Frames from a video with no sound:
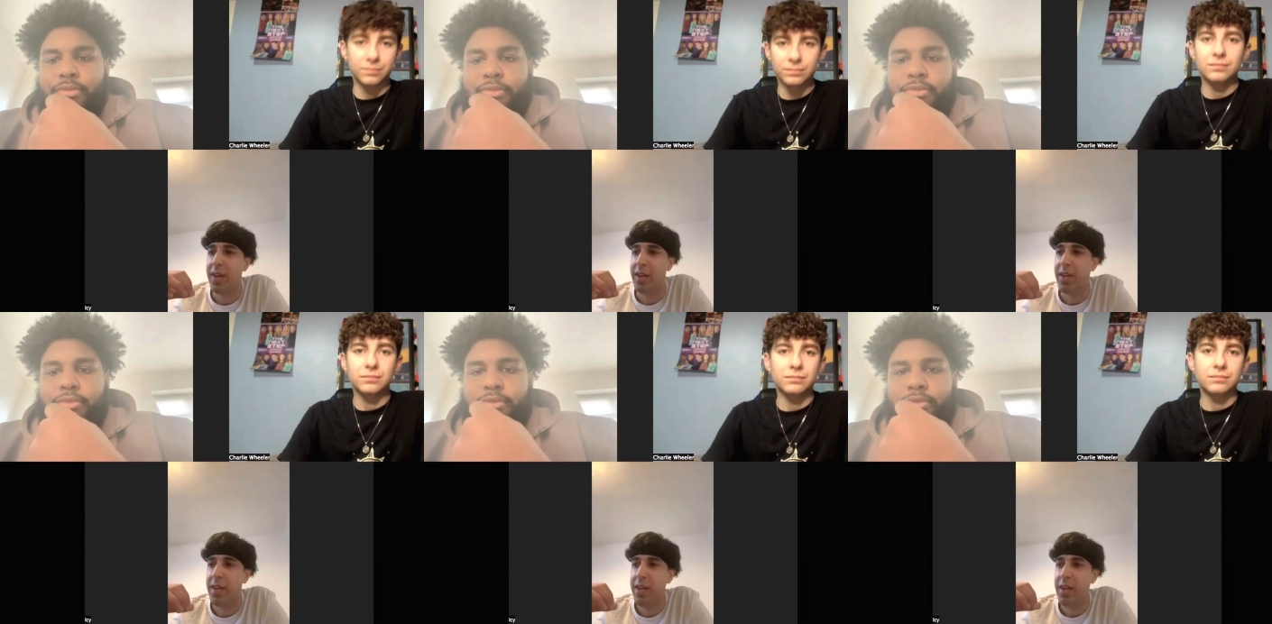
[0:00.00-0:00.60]

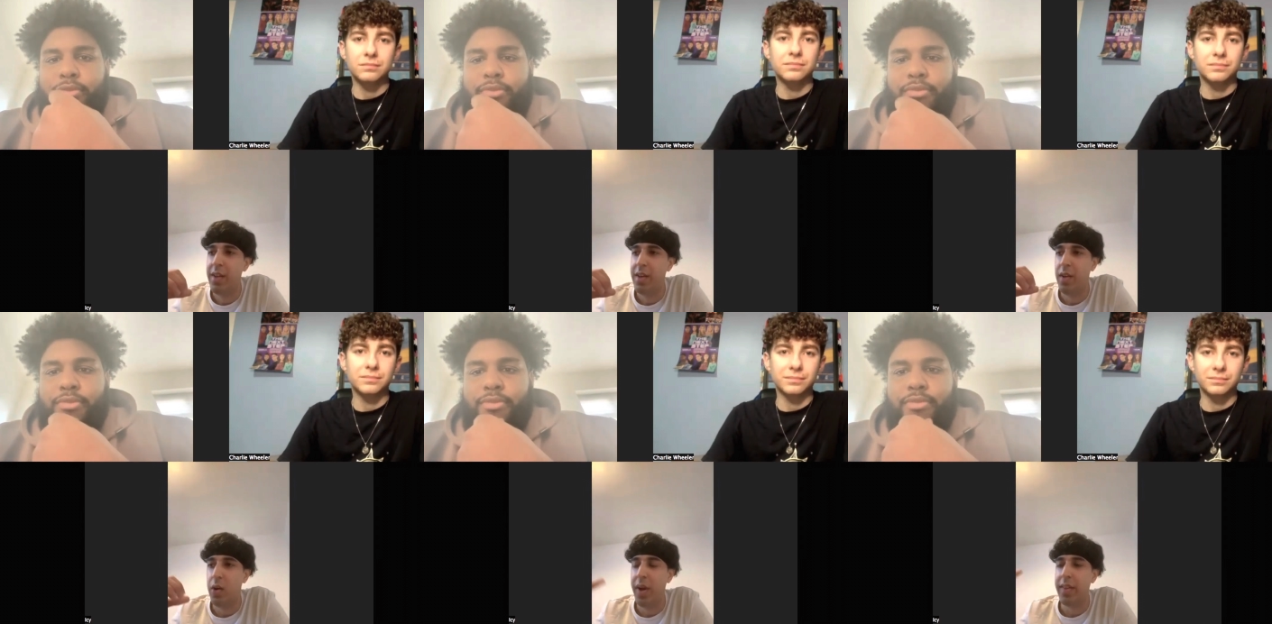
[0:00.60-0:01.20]
Speaker 1: and
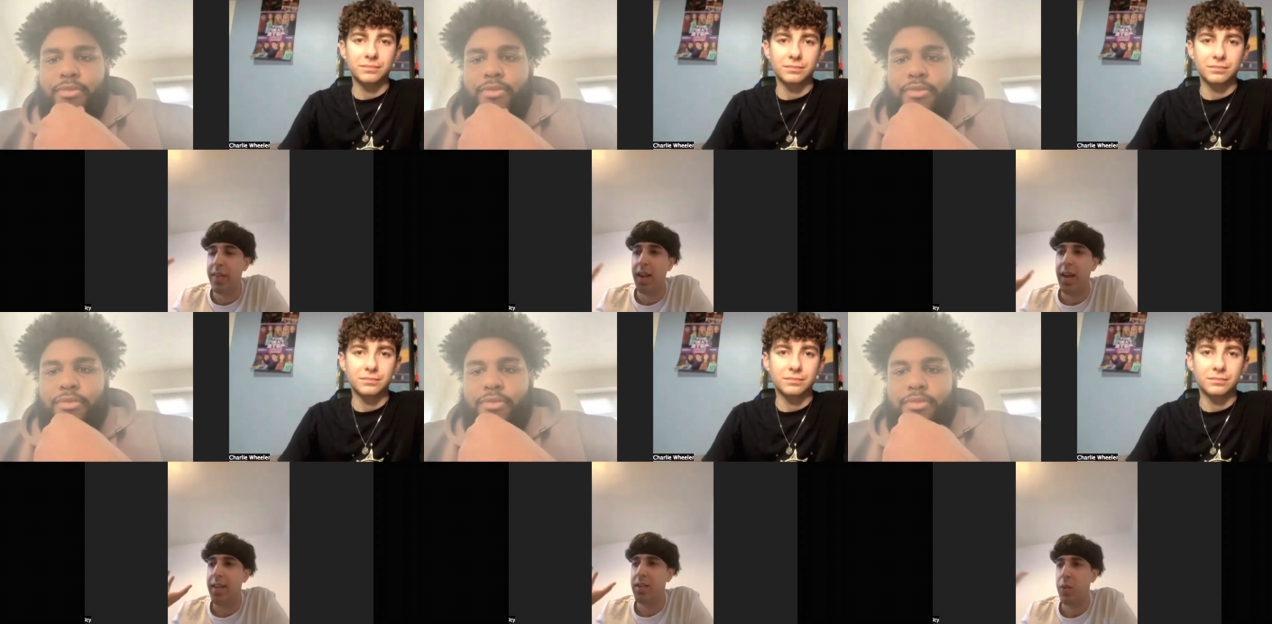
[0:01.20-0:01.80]
you know, we had the
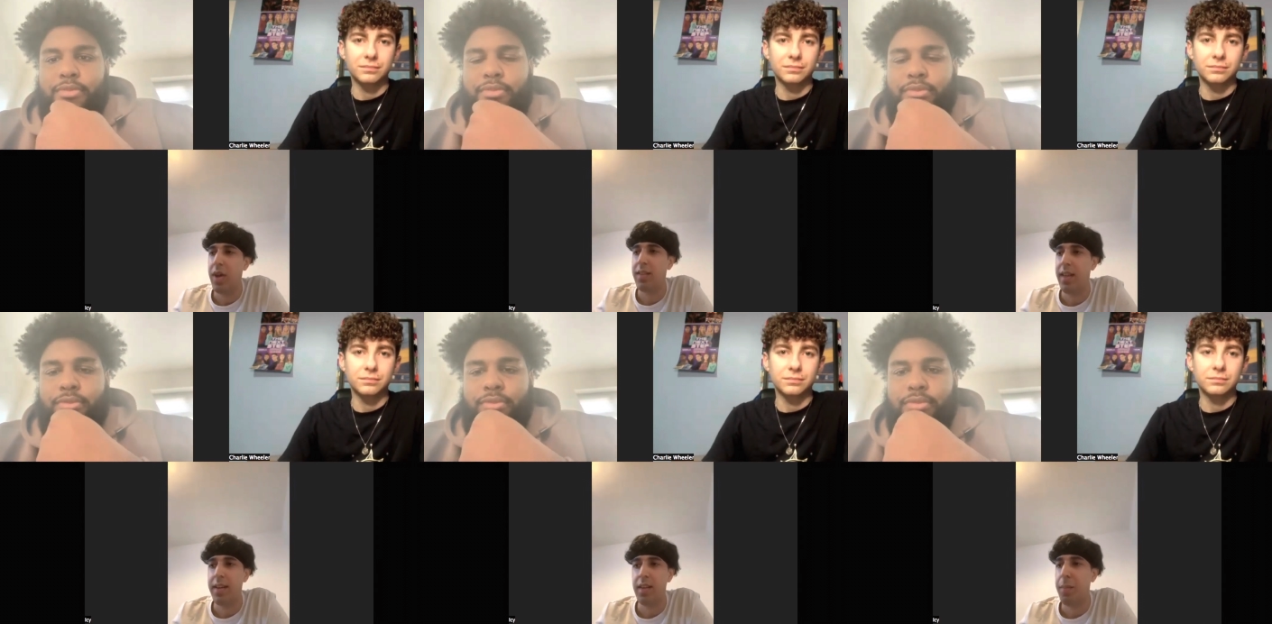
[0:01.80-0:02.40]
lights, we
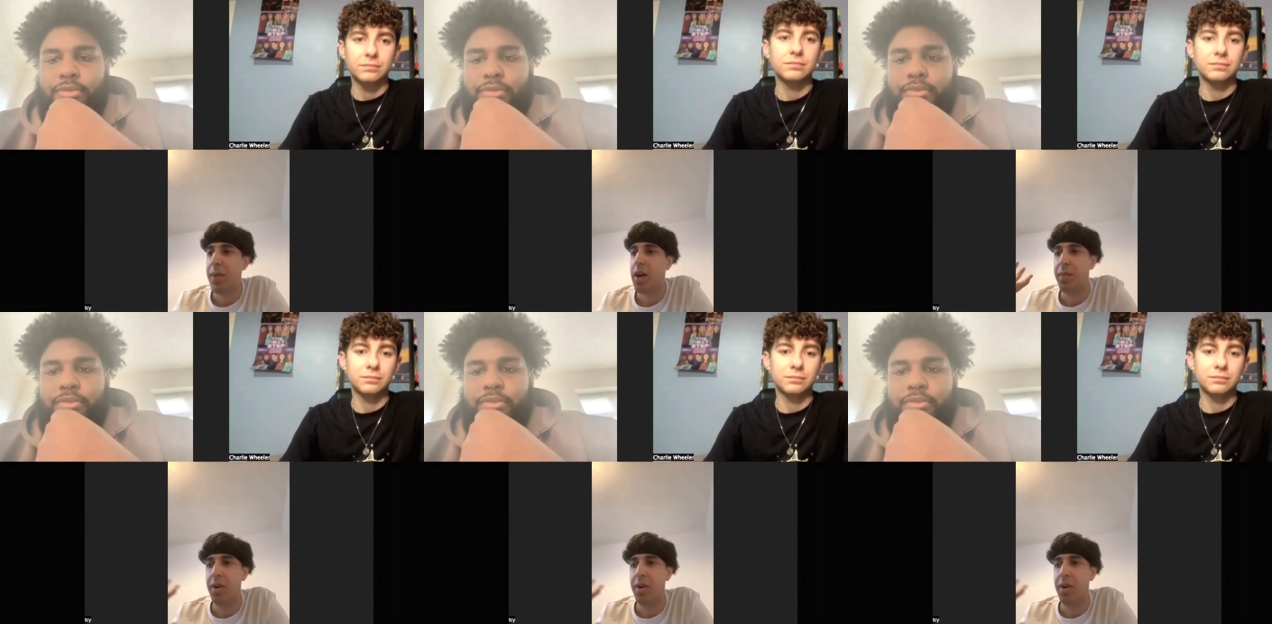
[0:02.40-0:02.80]
had like the backup